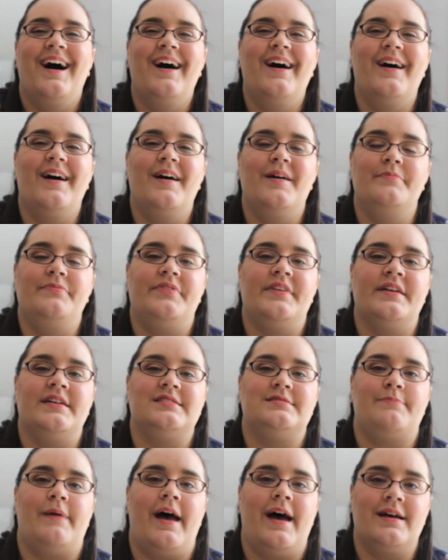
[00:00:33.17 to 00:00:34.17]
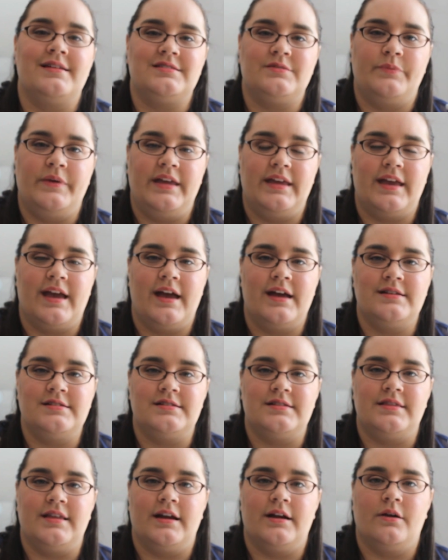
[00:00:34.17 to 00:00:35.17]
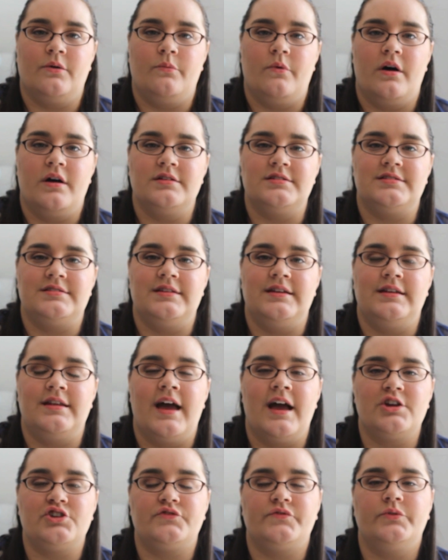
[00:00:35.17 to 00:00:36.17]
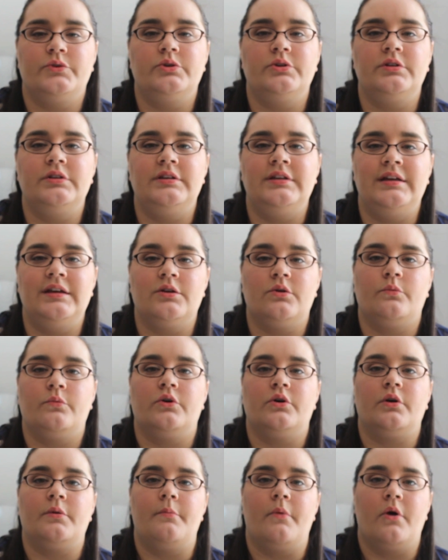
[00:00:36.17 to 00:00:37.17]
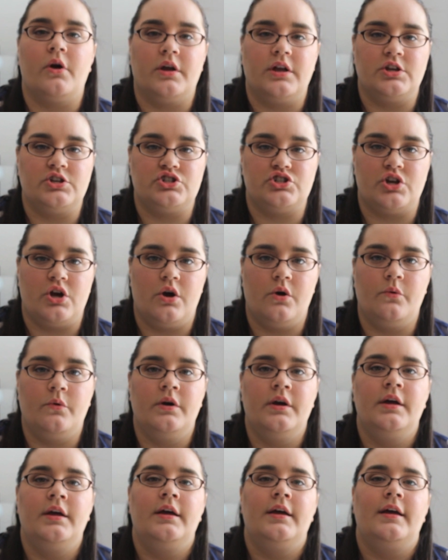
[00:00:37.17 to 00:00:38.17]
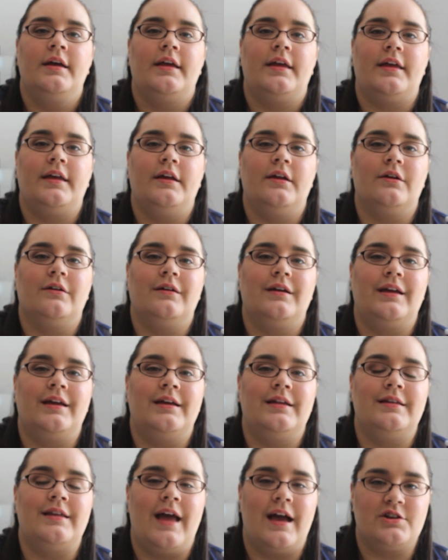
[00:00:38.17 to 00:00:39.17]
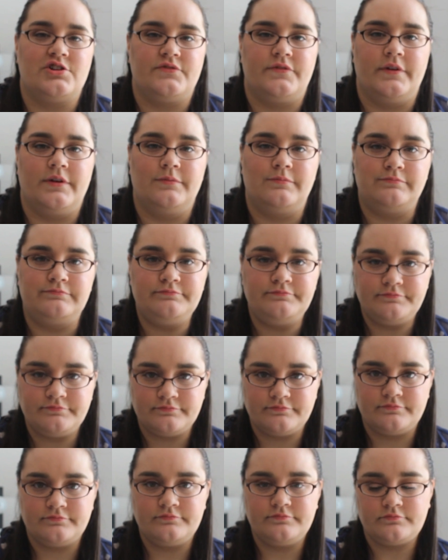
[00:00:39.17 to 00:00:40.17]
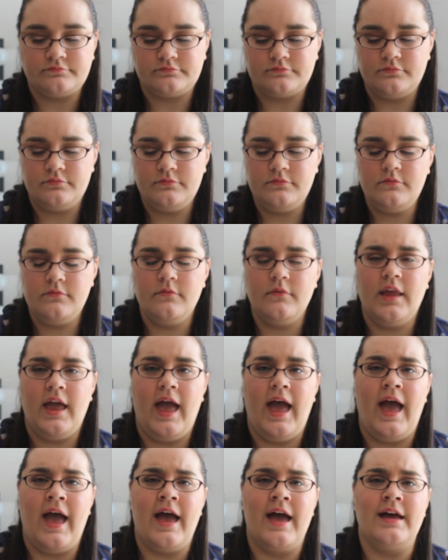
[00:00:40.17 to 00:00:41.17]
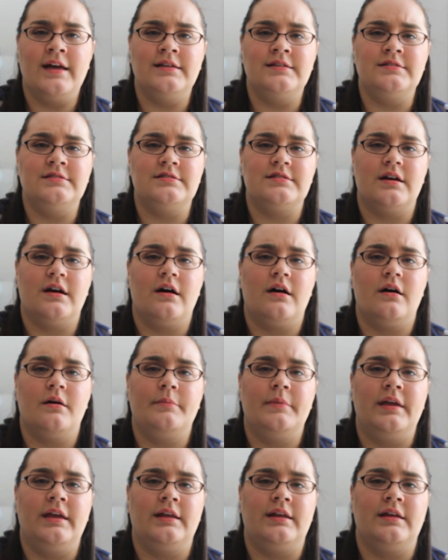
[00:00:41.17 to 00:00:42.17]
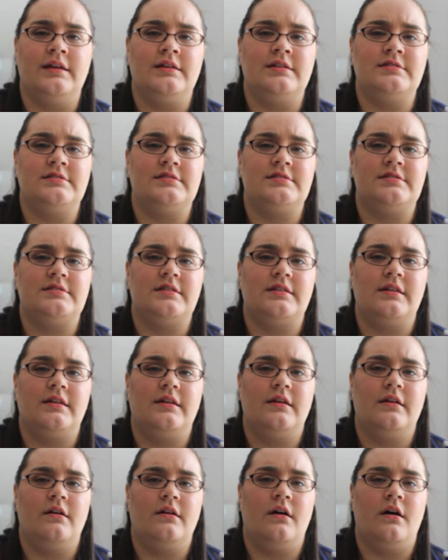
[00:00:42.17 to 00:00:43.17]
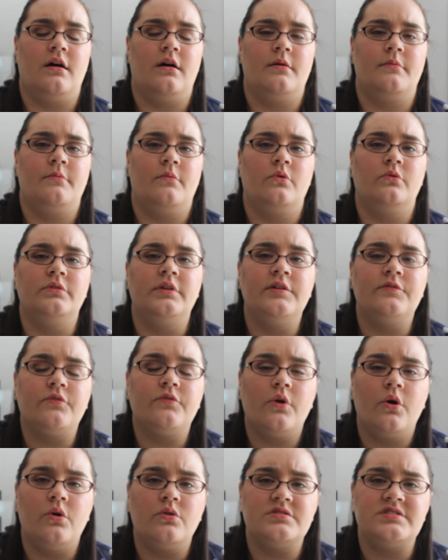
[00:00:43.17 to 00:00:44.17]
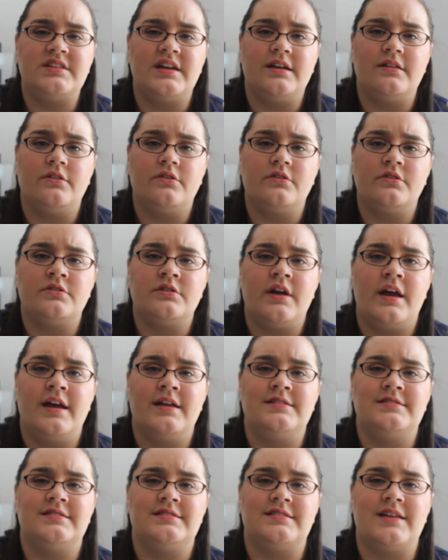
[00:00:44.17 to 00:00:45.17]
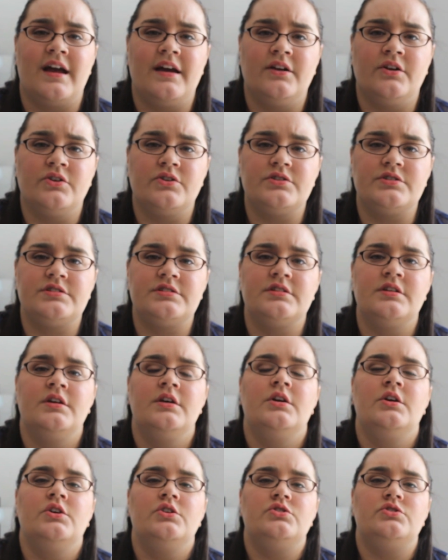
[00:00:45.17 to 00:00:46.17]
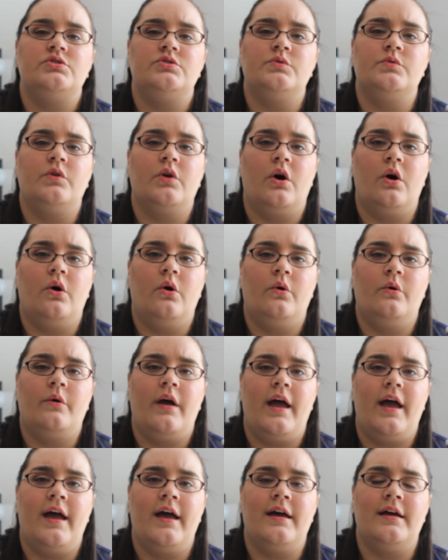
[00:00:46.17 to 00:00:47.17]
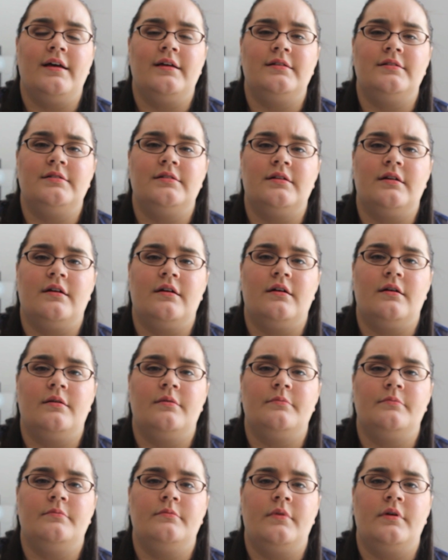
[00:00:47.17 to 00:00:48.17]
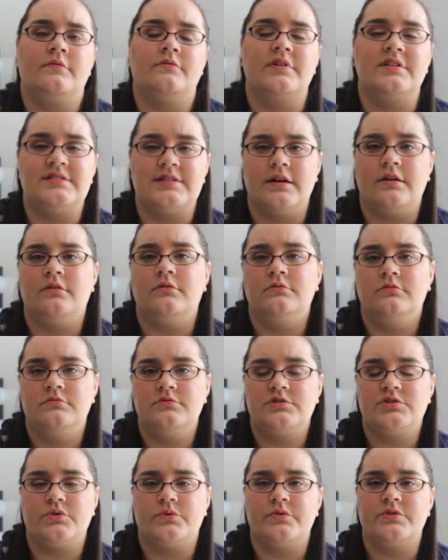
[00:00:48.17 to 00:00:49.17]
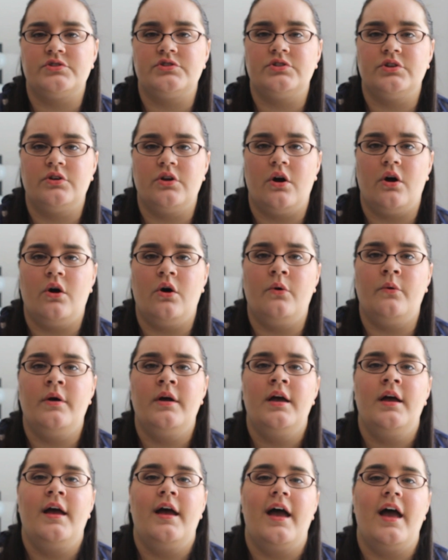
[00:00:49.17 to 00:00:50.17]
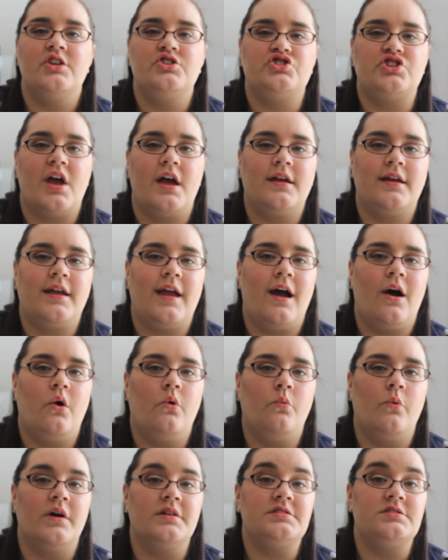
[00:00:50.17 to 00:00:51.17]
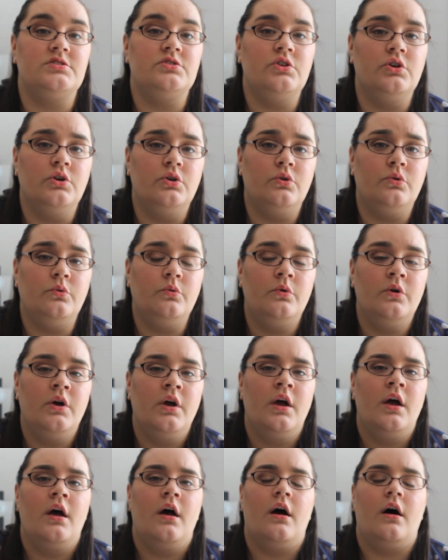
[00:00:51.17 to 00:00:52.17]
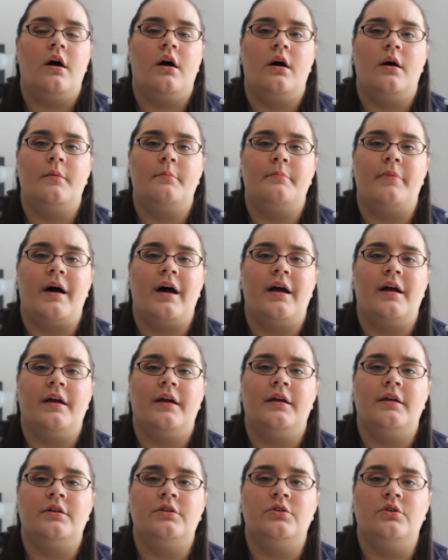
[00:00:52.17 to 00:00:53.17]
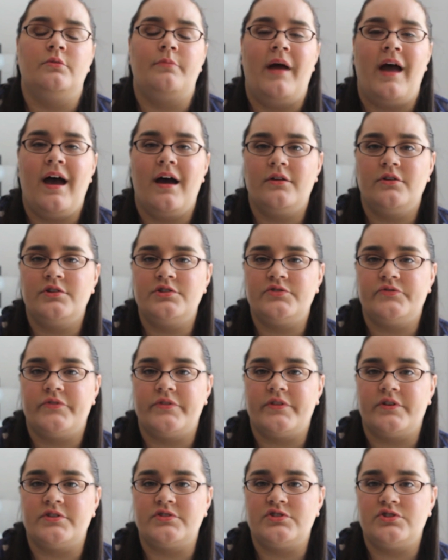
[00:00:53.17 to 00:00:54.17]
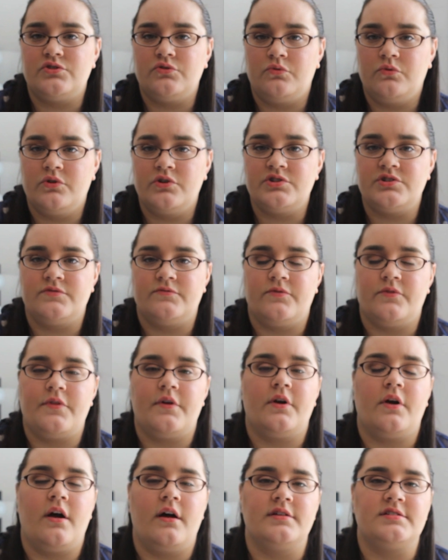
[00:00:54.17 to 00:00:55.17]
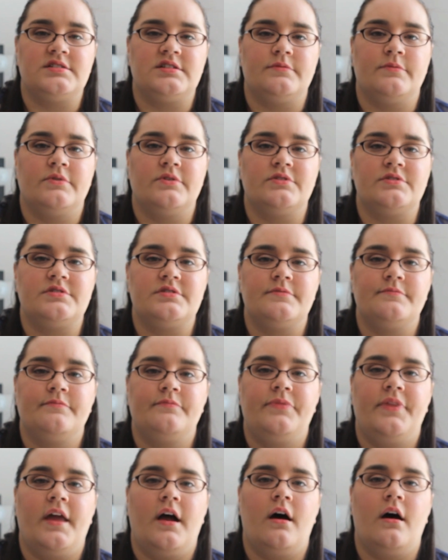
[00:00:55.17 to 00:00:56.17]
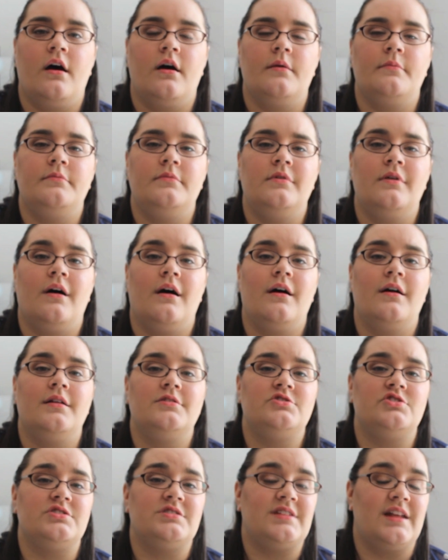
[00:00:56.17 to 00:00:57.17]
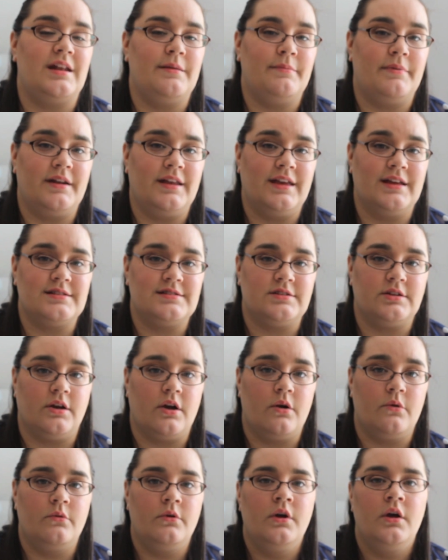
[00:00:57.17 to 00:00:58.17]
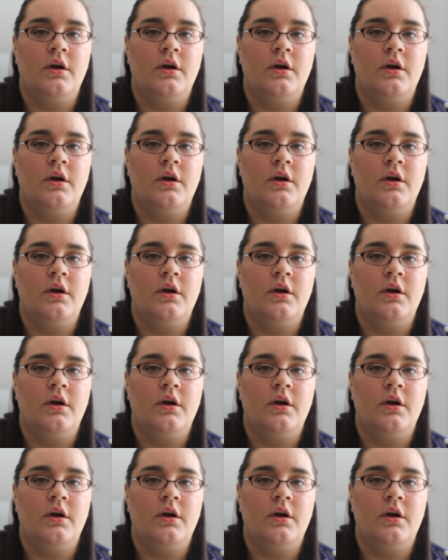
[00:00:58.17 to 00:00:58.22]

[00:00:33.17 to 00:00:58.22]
Um, this past weekend there was the Nashville Needlework Market Show here in Nashville. And um, it is um, only for wholesaler and designers to go and, um, and retail stores to go and check out what's new, um, buy new patterns for their stores and for their customers. Um, not just anybody gets to go.